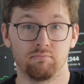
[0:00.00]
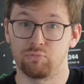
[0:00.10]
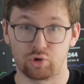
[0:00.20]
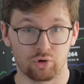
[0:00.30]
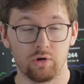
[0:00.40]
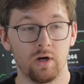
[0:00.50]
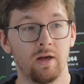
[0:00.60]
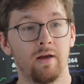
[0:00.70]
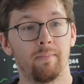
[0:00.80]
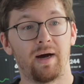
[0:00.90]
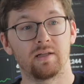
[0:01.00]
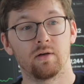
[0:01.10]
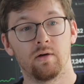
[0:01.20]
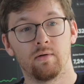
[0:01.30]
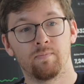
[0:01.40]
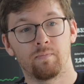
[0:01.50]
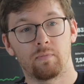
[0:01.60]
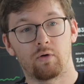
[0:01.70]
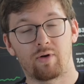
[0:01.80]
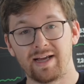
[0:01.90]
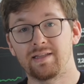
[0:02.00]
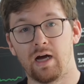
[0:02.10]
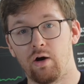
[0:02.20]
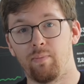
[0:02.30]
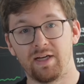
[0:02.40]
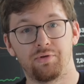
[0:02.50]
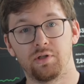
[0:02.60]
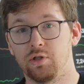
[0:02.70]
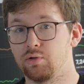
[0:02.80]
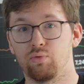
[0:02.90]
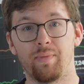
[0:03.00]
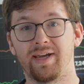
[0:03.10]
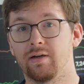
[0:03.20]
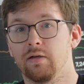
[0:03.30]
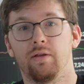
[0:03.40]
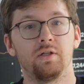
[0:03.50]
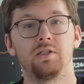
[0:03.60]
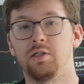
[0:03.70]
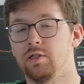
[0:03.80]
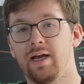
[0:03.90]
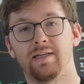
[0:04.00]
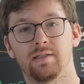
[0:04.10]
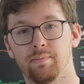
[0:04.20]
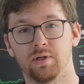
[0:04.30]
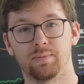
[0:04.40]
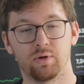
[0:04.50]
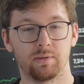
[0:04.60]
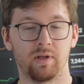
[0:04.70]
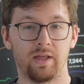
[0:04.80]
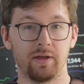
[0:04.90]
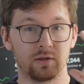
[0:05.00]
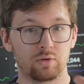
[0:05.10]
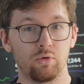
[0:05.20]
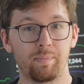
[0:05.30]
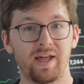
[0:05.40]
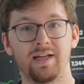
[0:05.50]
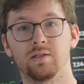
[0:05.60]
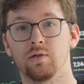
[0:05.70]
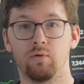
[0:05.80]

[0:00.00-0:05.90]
sure, but right now my strategy is to make the decision as simple as possible. And that's two plans.